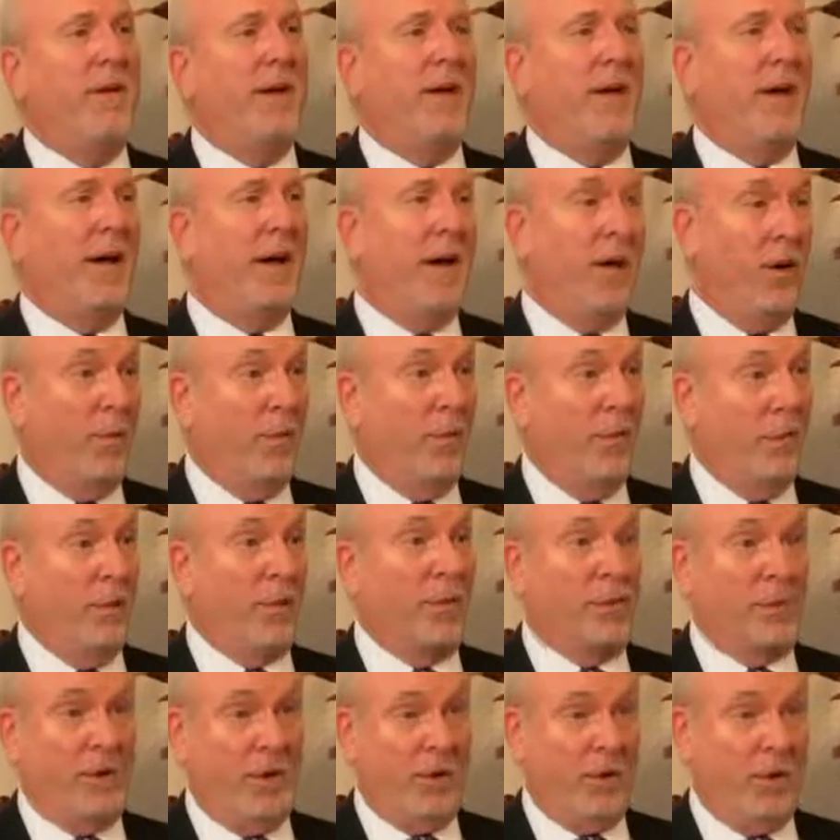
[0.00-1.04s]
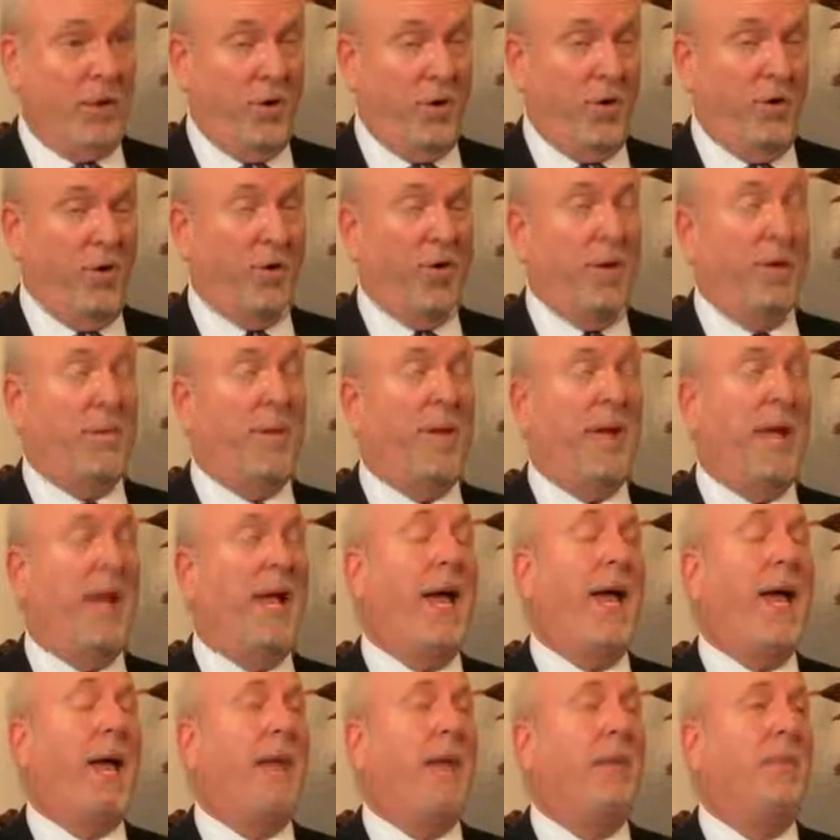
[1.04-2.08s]
I help minister at church in
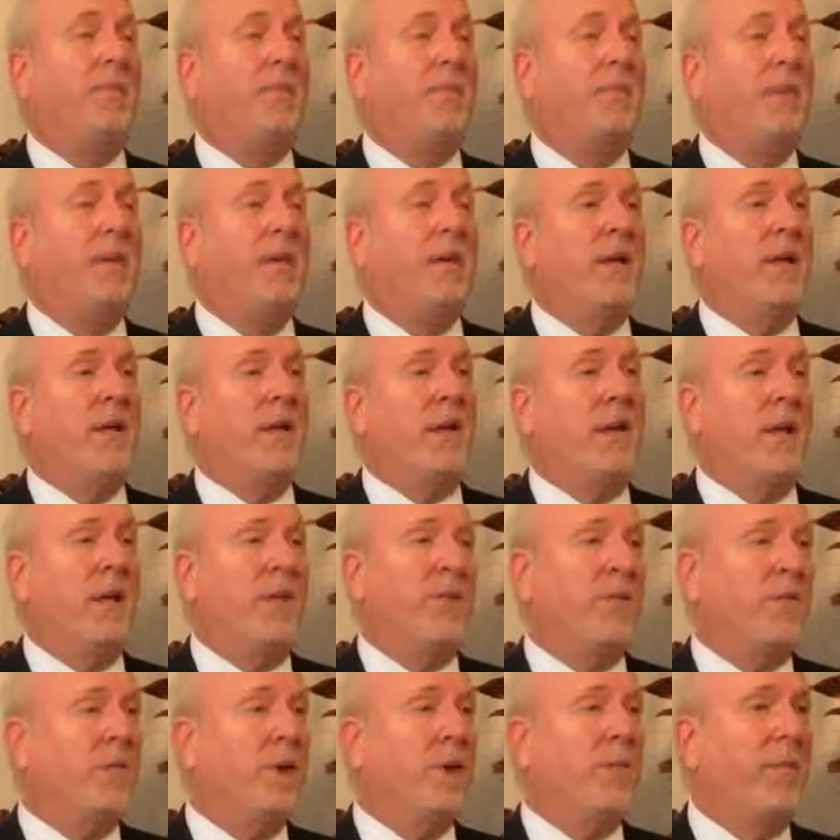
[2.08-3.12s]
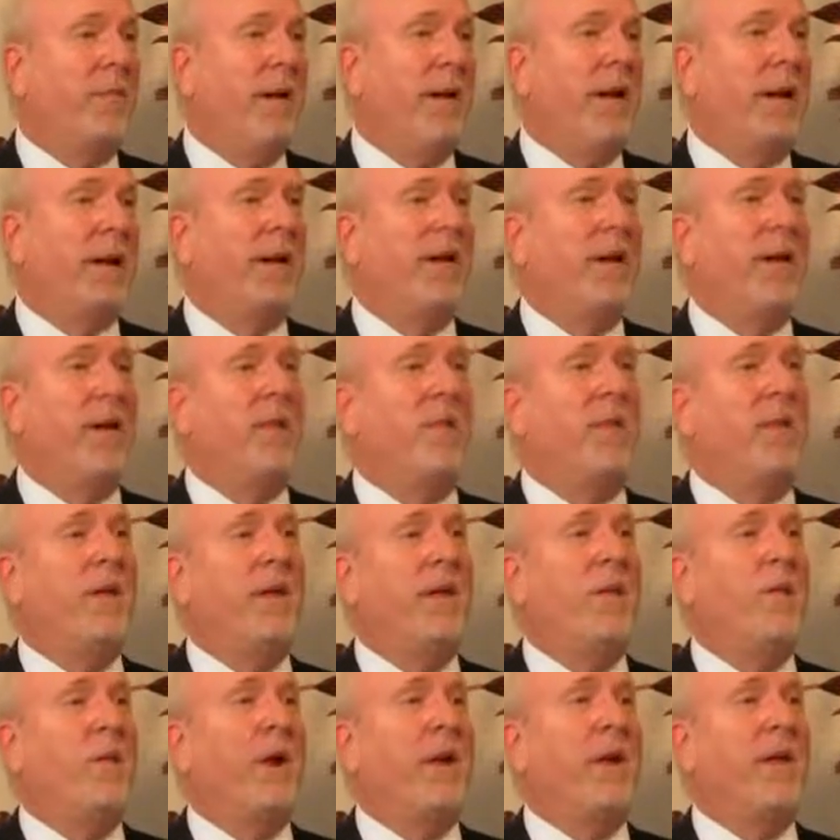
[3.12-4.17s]
Manhattan, and from that came
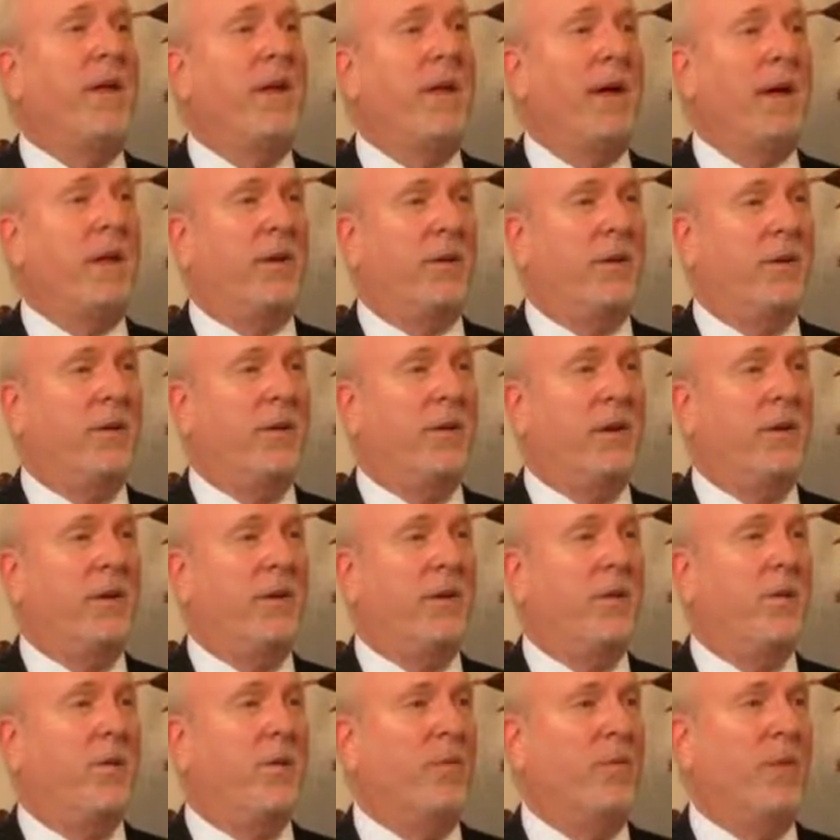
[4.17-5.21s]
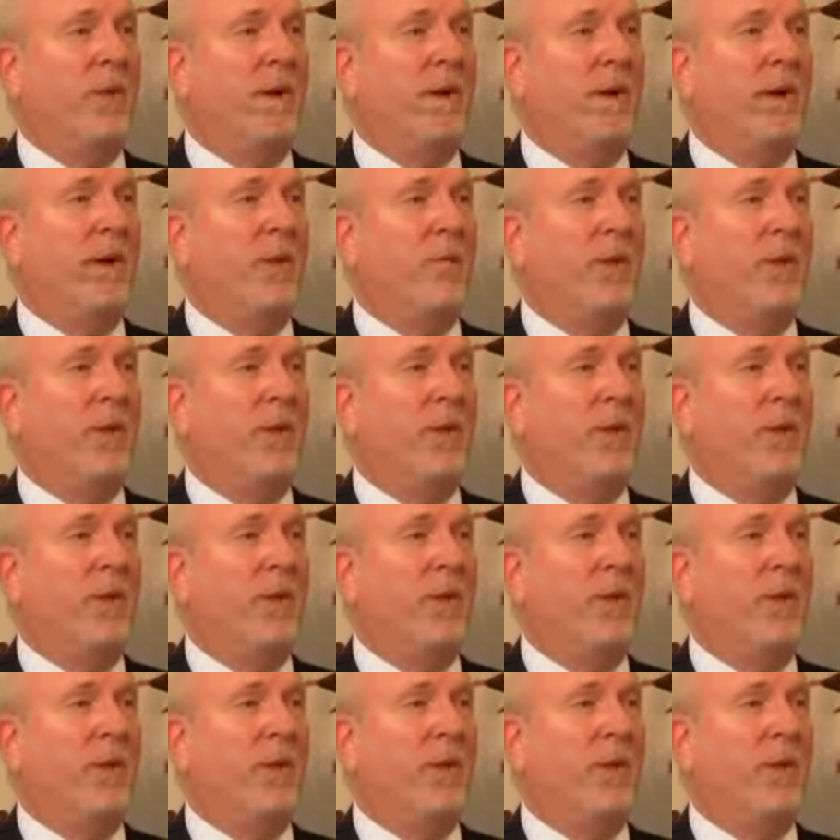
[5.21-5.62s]
the wedding activity, where I'm